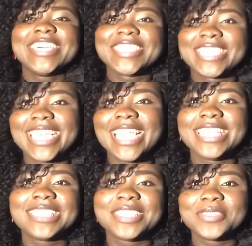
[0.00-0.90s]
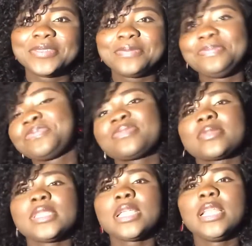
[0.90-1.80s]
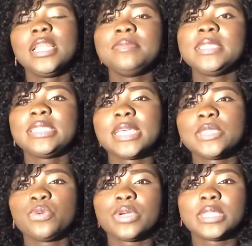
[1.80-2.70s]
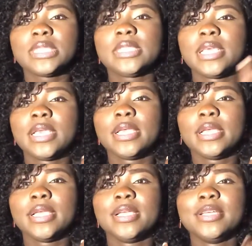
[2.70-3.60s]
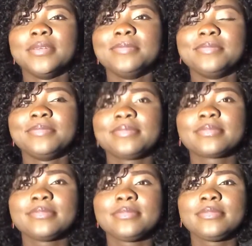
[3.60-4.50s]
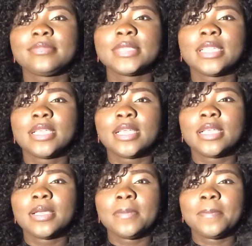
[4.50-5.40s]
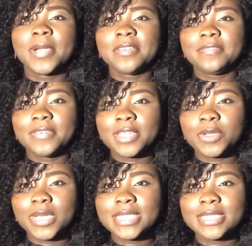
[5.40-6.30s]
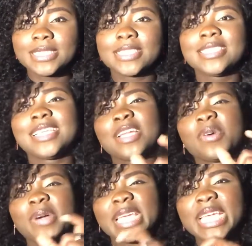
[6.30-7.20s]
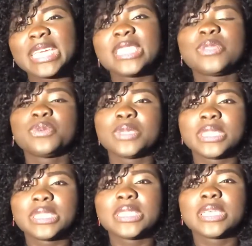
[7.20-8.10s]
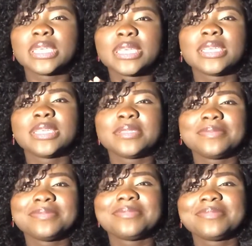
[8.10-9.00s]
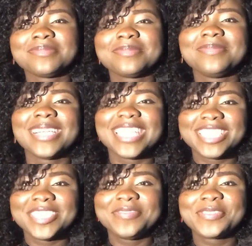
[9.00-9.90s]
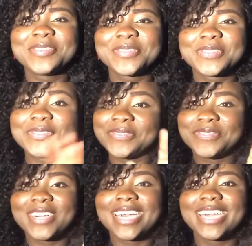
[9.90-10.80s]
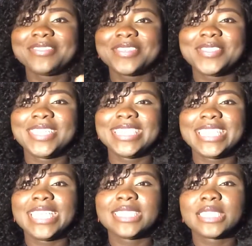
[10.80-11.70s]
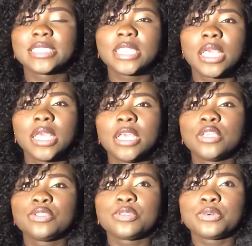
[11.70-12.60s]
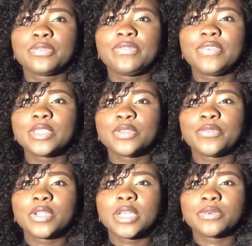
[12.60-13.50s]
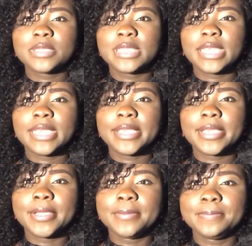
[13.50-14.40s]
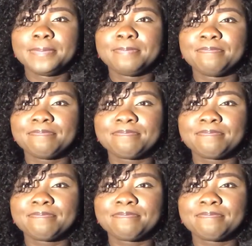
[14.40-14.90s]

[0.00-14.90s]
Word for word: okay, so let me start with the um, my failures. Then I'll end with um, my achieved goals so far for 2019 so first of all i would say um,